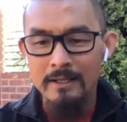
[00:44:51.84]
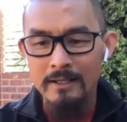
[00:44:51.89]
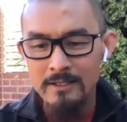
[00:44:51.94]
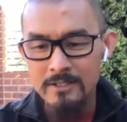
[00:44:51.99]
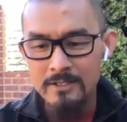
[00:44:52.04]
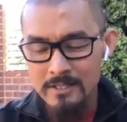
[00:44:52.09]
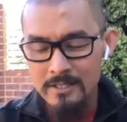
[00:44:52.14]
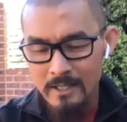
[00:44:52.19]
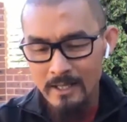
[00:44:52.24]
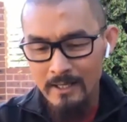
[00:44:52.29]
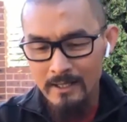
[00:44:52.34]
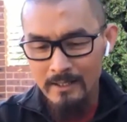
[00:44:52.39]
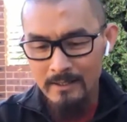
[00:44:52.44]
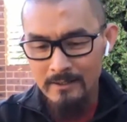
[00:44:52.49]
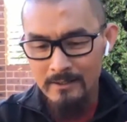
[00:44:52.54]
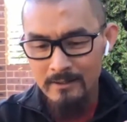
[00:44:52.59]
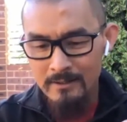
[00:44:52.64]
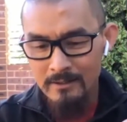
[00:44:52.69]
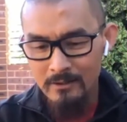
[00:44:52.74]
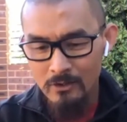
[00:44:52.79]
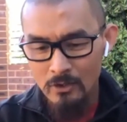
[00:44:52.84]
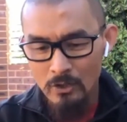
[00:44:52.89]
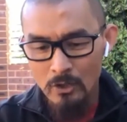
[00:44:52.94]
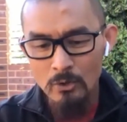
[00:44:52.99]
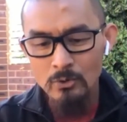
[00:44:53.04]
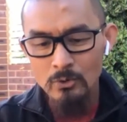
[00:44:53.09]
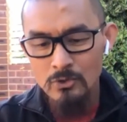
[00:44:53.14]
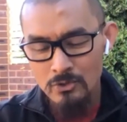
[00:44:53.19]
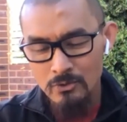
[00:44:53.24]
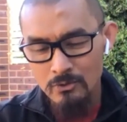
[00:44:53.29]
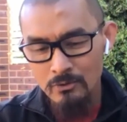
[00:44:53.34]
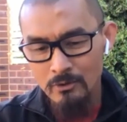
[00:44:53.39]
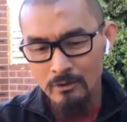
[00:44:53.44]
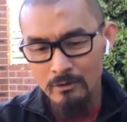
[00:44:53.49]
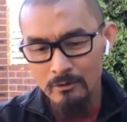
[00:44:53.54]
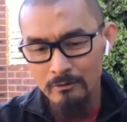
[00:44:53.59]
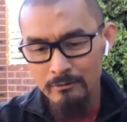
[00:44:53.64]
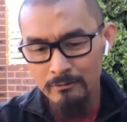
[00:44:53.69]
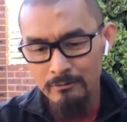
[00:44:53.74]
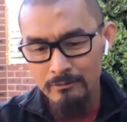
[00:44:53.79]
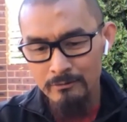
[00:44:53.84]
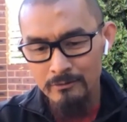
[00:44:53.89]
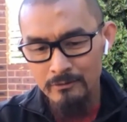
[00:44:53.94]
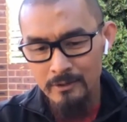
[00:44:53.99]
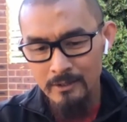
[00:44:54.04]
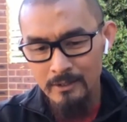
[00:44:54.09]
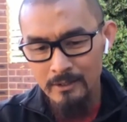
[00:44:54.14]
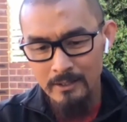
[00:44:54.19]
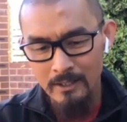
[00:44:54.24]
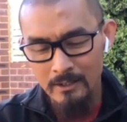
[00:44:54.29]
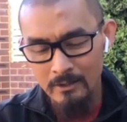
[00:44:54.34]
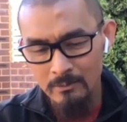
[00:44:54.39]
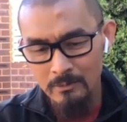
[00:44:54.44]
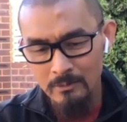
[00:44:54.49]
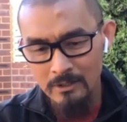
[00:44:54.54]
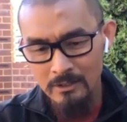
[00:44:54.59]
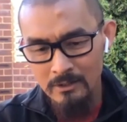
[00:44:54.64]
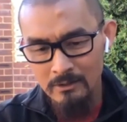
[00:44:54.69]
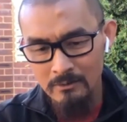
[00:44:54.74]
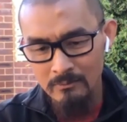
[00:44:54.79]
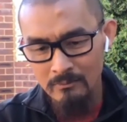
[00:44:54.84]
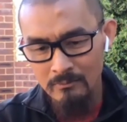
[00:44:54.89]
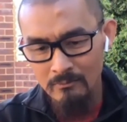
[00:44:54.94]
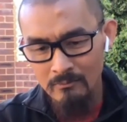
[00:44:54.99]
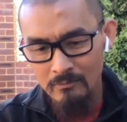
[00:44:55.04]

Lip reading: is that the culture of the academy